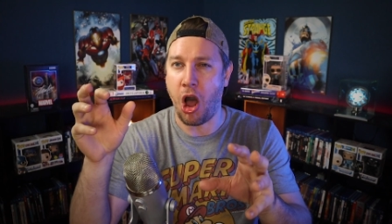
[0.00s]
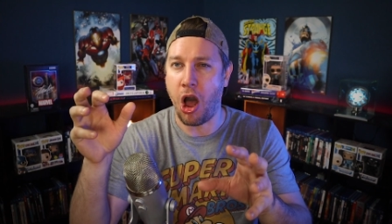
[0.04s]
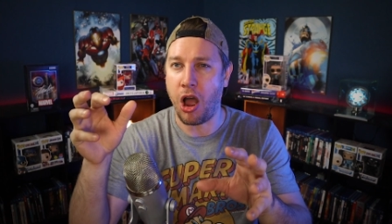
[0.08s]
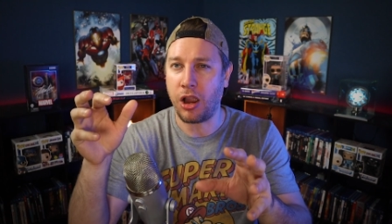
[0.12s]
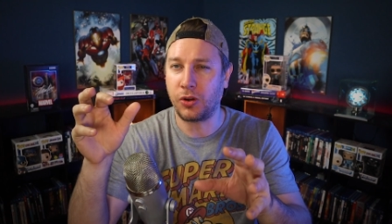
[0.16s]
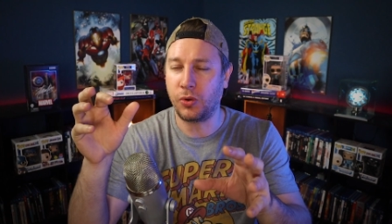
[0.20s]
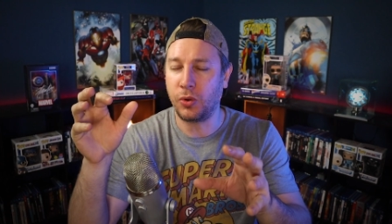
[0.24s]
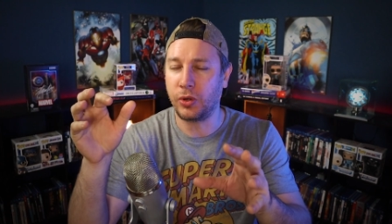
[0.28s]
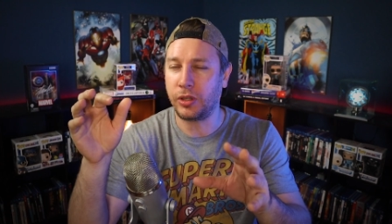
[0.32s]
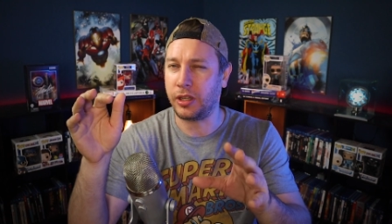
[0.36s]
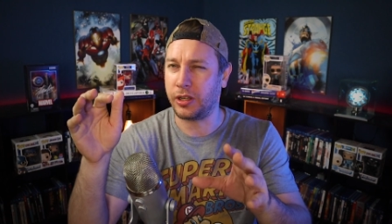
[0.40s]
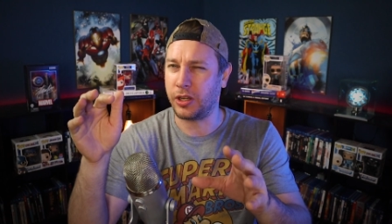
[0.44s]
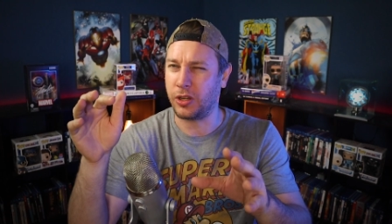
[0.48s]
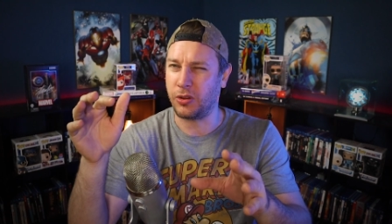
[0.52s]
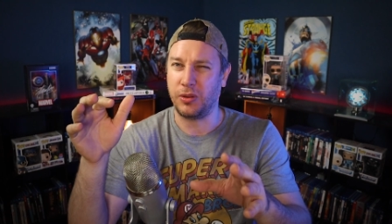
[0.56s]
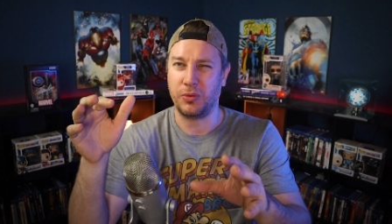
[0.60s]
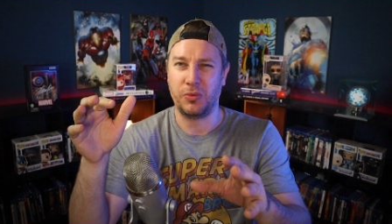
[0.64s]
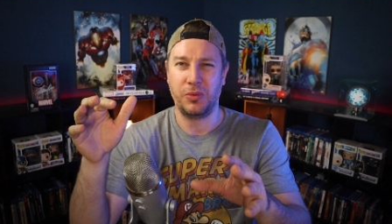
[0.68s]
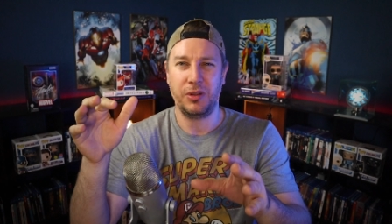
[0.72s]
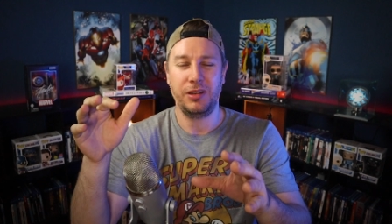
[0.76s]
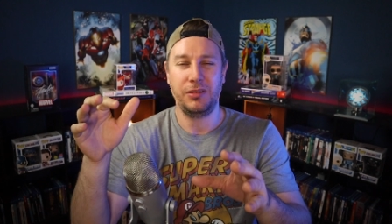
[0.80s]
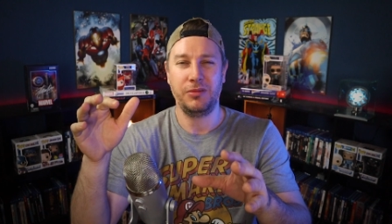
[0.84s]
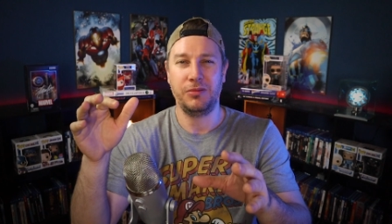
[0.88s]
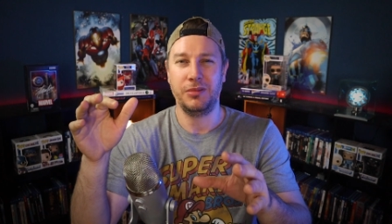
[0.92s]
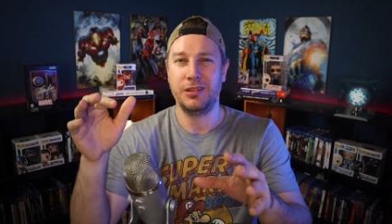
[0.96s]
awkward like you're
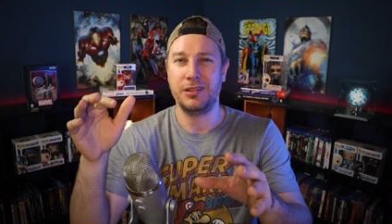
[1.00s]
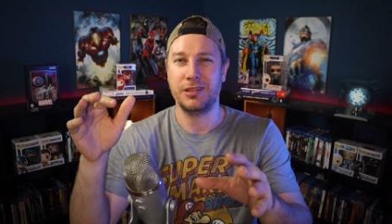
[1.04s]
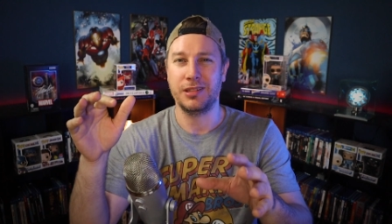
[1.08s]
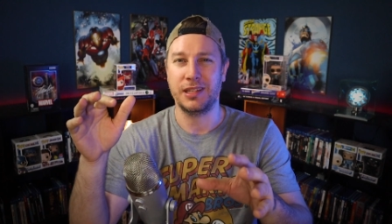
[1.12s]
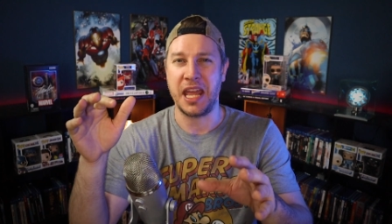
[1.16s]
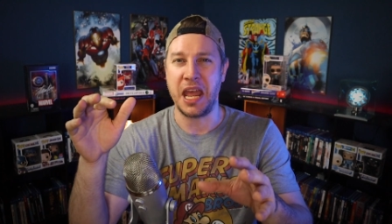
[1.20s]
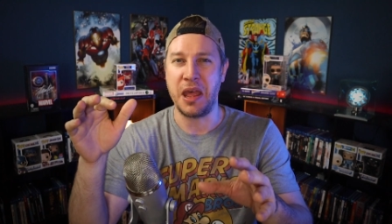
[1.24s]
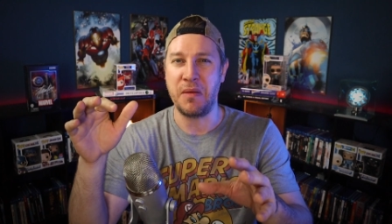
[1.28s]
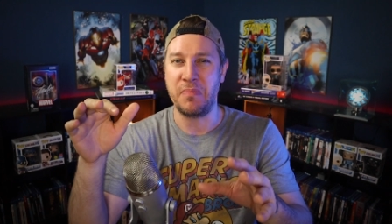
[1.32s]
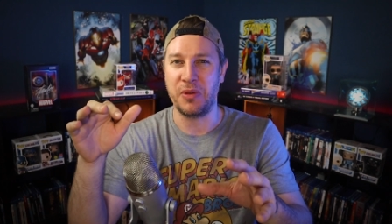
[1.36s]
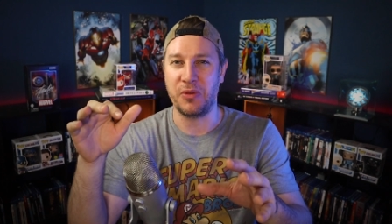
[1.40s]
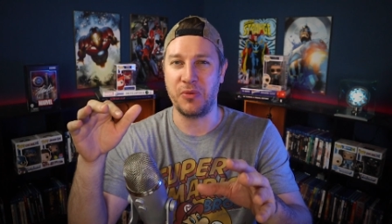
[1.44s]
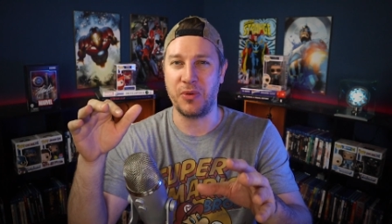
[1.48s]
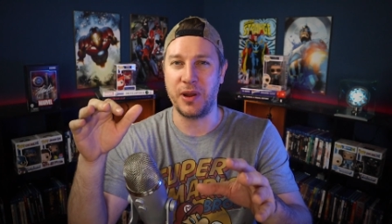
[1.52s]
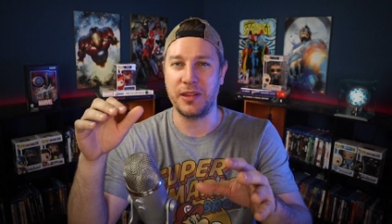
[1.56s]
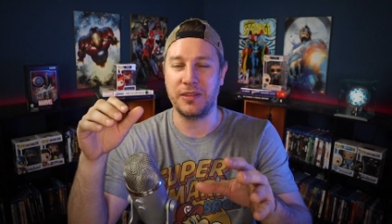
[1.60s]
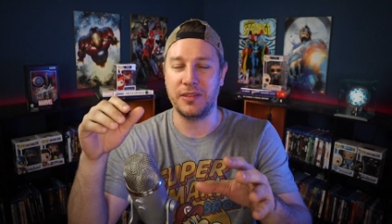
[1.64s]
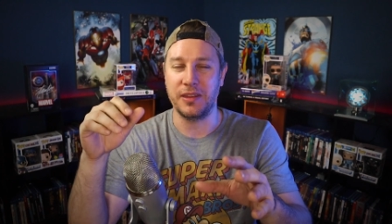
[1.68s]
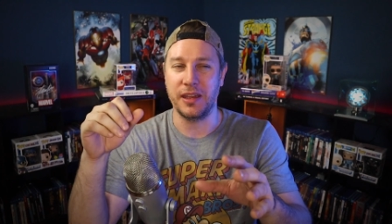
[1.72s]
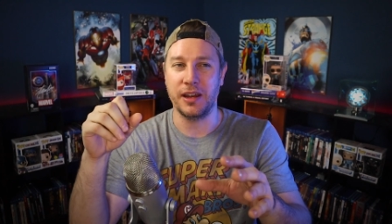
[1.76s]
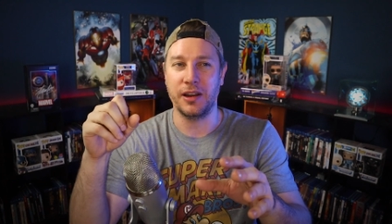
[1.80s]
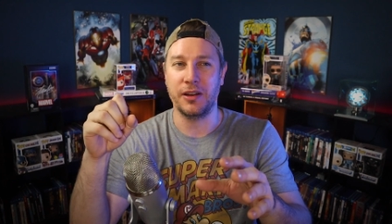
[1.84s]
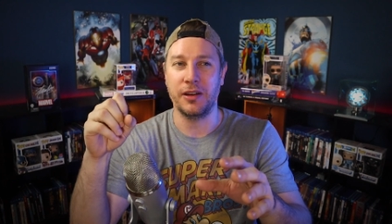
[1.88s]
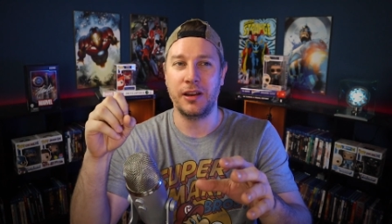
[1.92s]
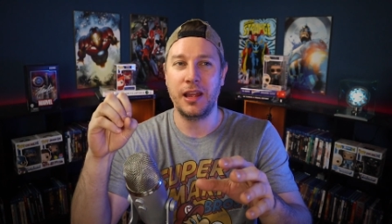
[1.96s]
like what, what just happened right
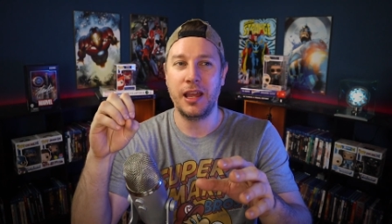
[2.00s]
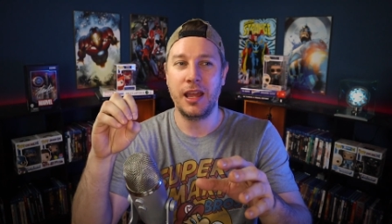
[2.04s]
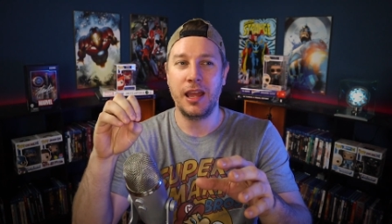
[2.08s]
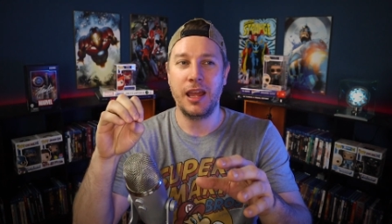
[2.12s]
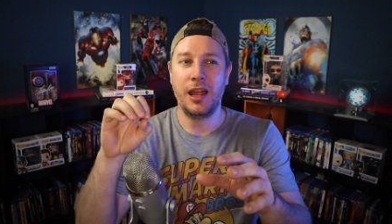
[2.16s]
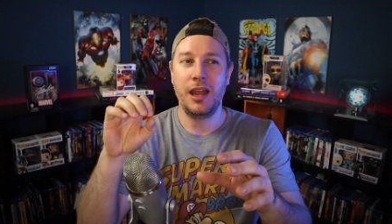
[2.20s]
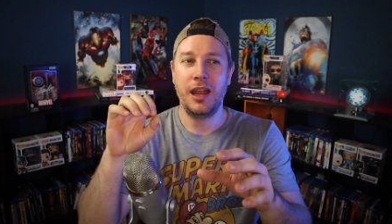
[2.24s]
there